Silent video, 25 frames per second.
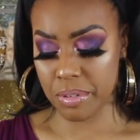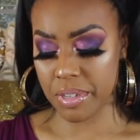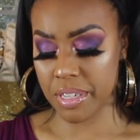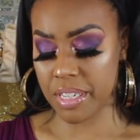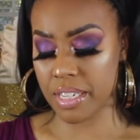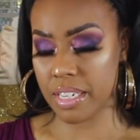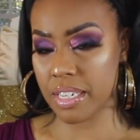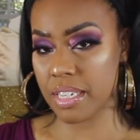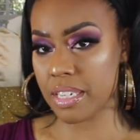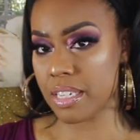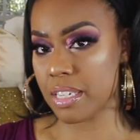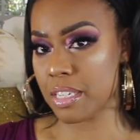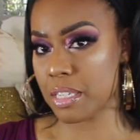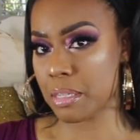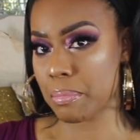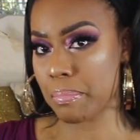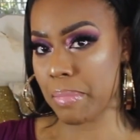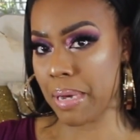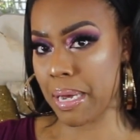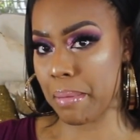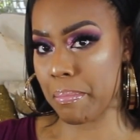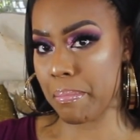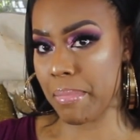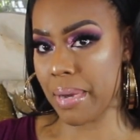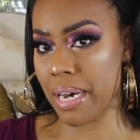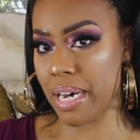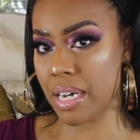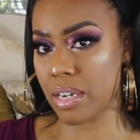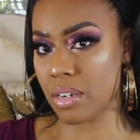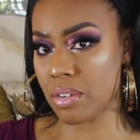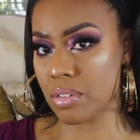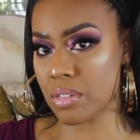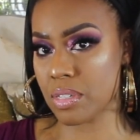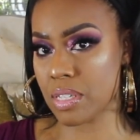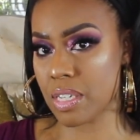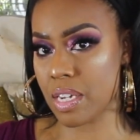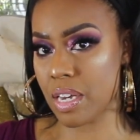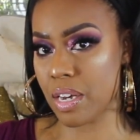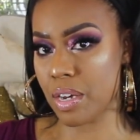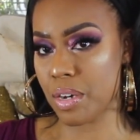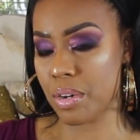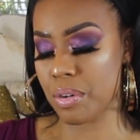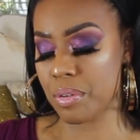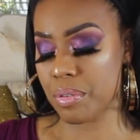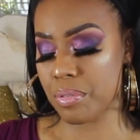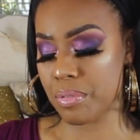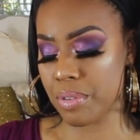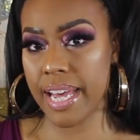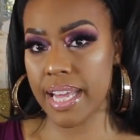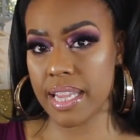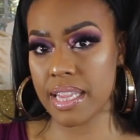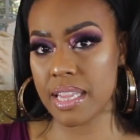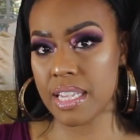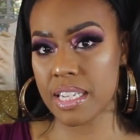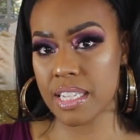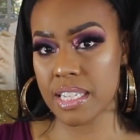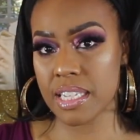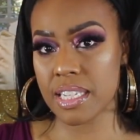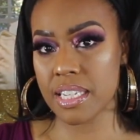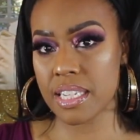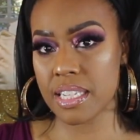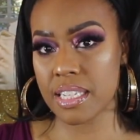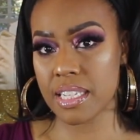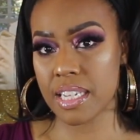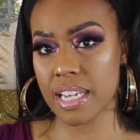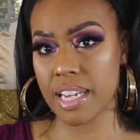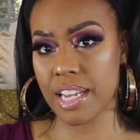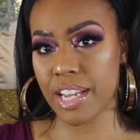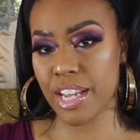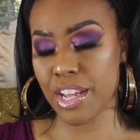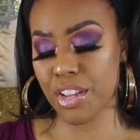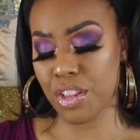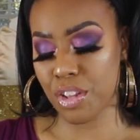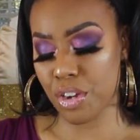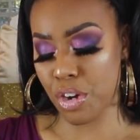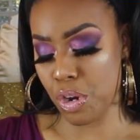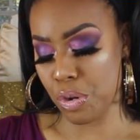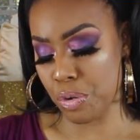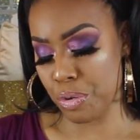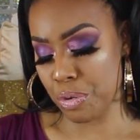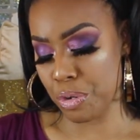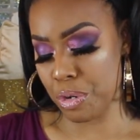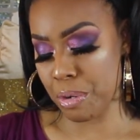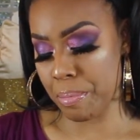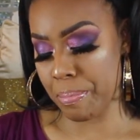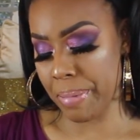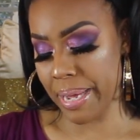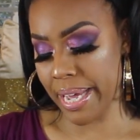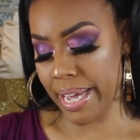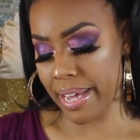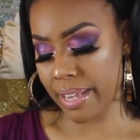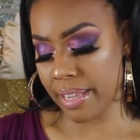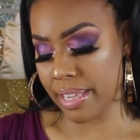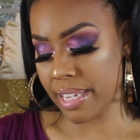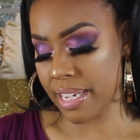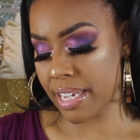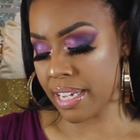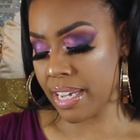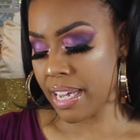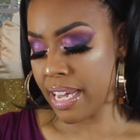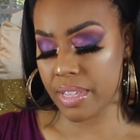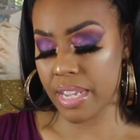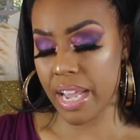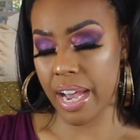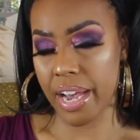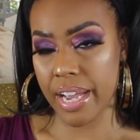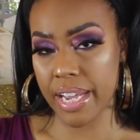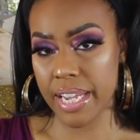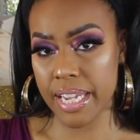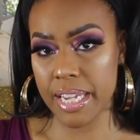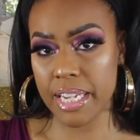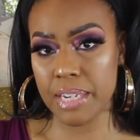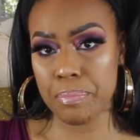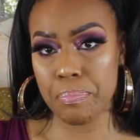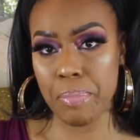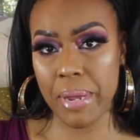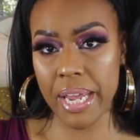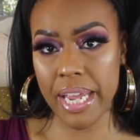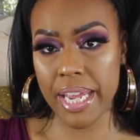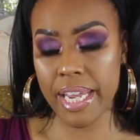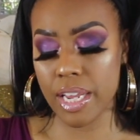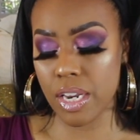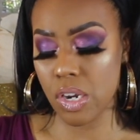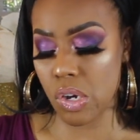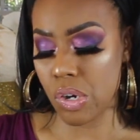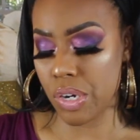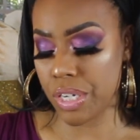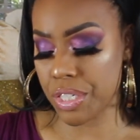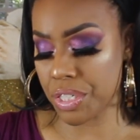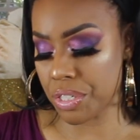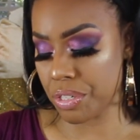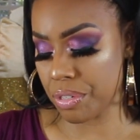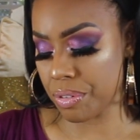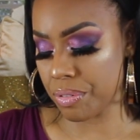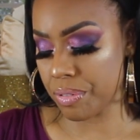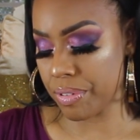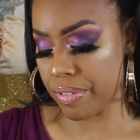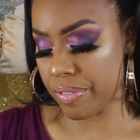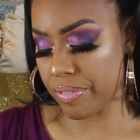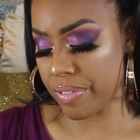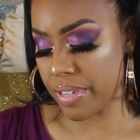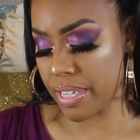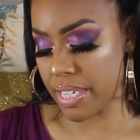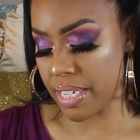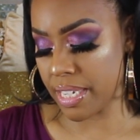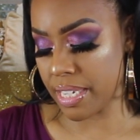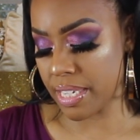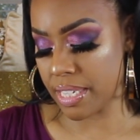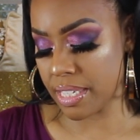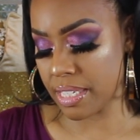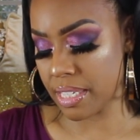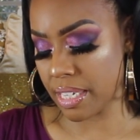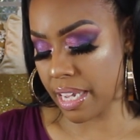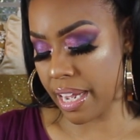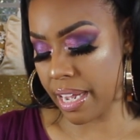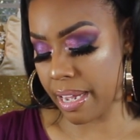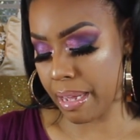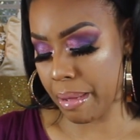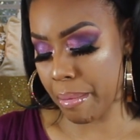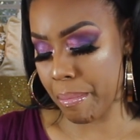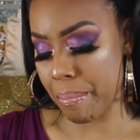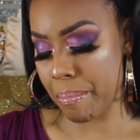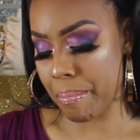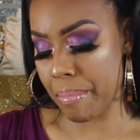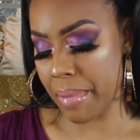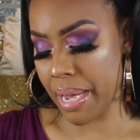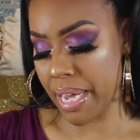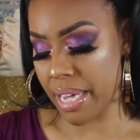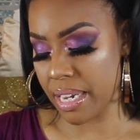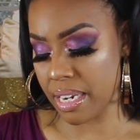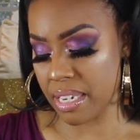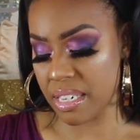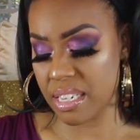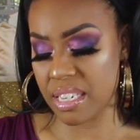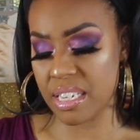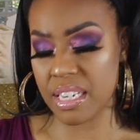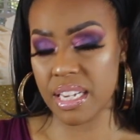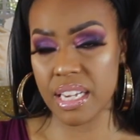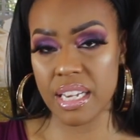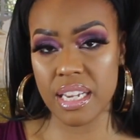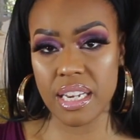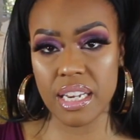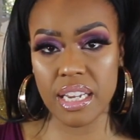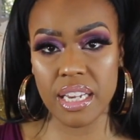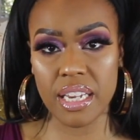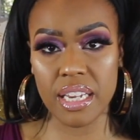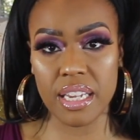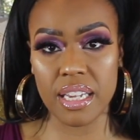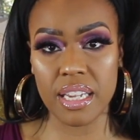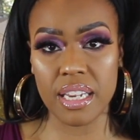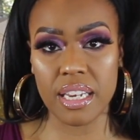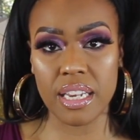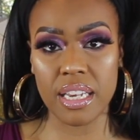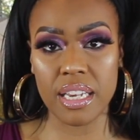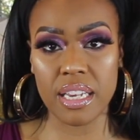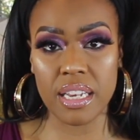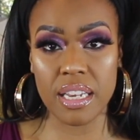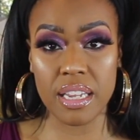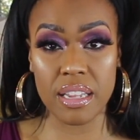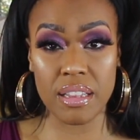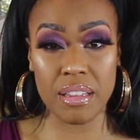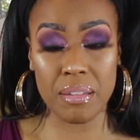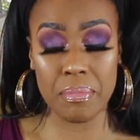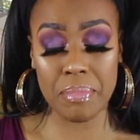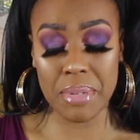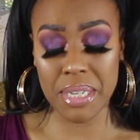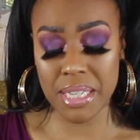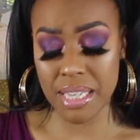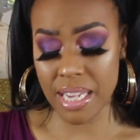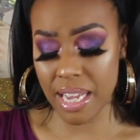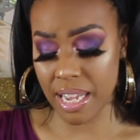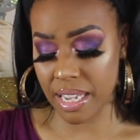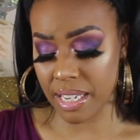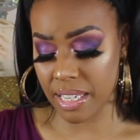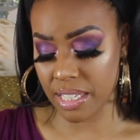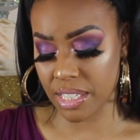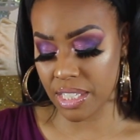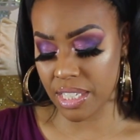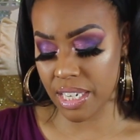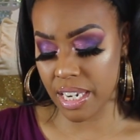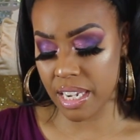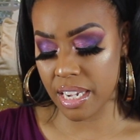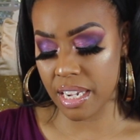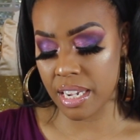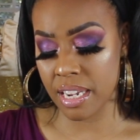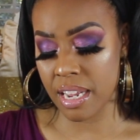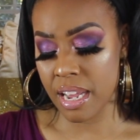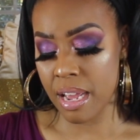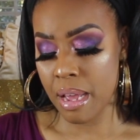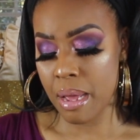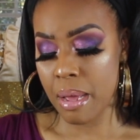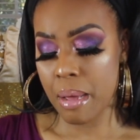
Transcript: one is by Models Own, and this is another older palette. Now I hit pan on two of these and made a dent in another metallic shade,